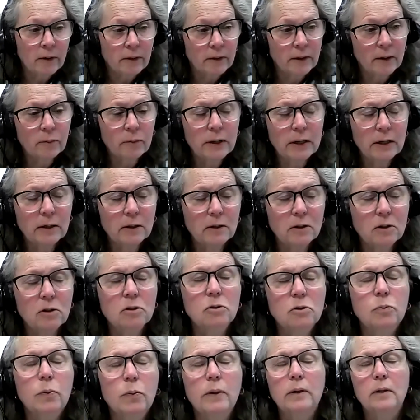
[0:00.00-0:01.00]
Then we can
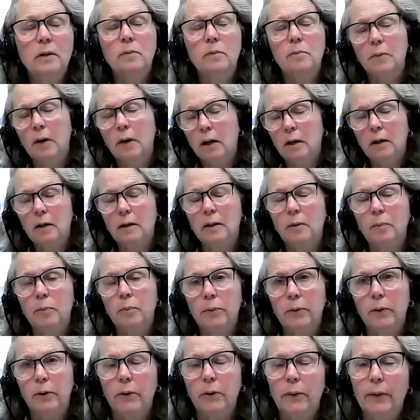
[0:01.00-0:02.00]
use one of the modeling
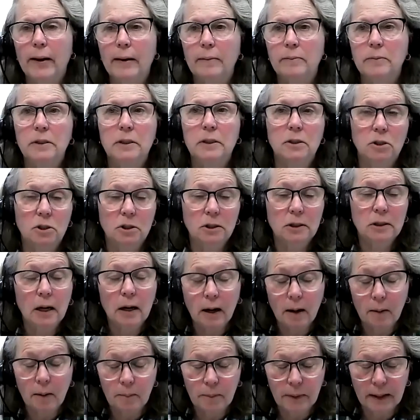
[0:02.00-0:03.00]
programs, such as
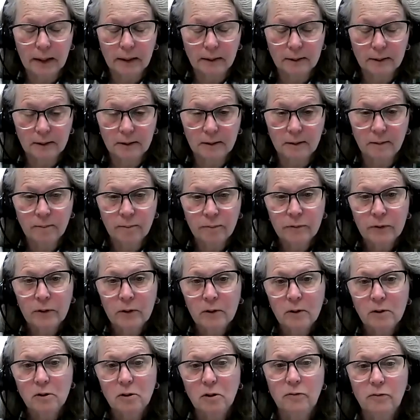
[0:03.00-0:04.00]
Combase.
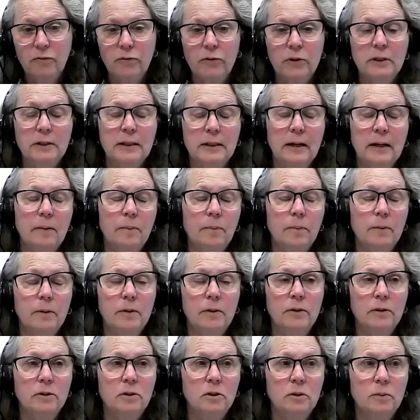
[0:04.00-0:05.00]
So for
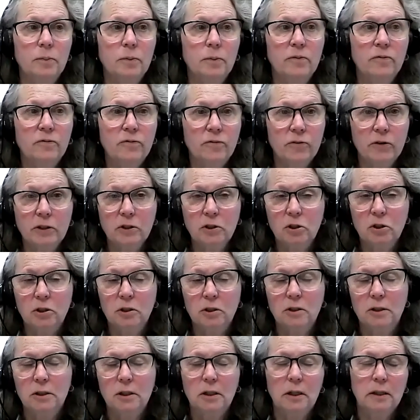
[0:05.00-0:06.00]
example, there's a
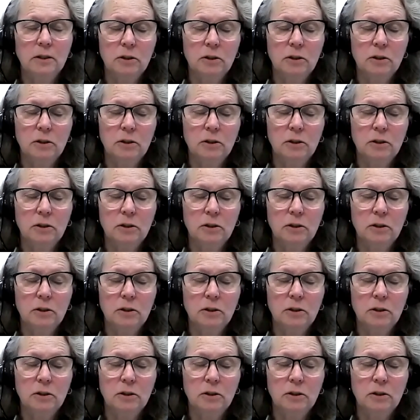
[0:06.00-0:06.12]
perfringens,